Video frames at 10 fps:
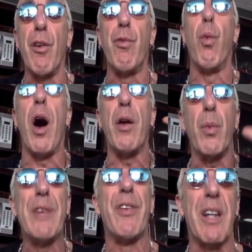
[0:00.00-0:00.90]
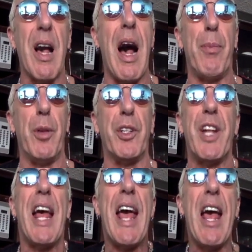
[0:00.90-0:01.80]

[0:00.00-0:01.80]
of what we have accomplished